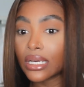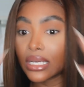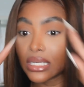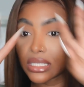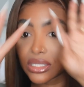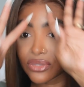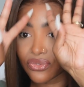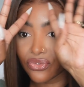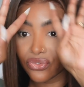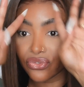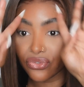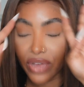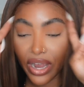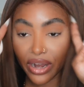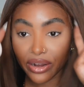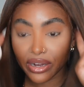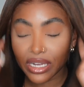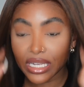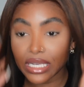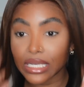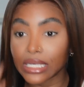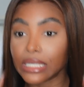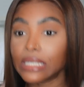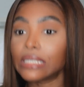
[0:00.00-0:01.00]
It's
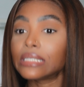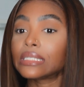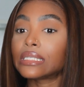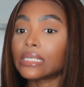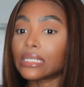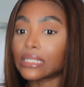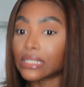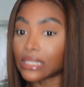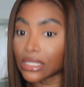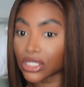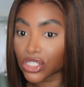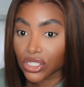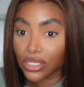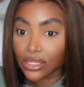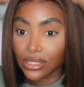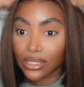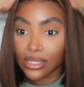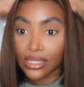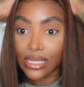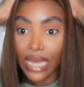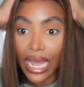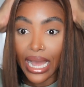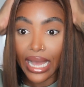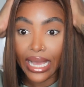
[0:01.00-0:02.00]
very easy to
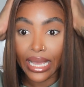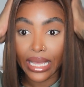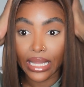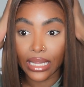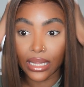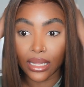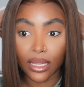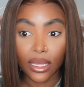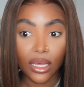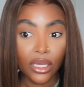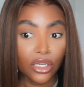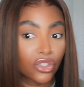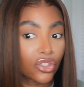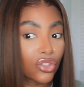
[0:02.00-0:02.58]
just style.